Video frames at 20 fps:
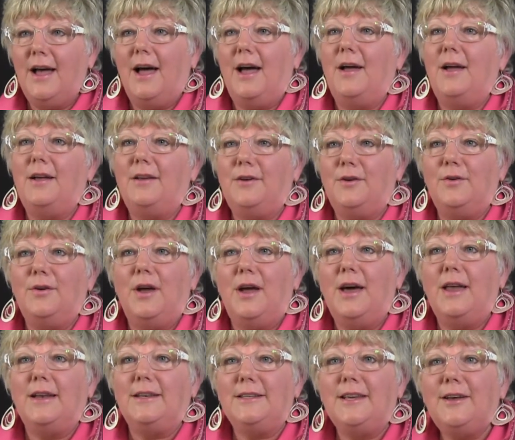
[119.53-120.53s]
I don't know
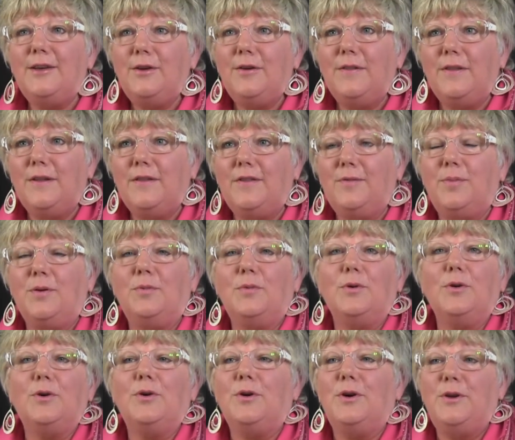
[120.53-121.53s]
how to tell you this, but
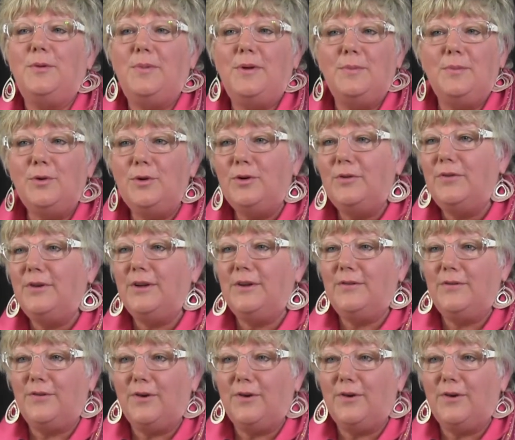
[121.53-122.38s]
we're going to be moving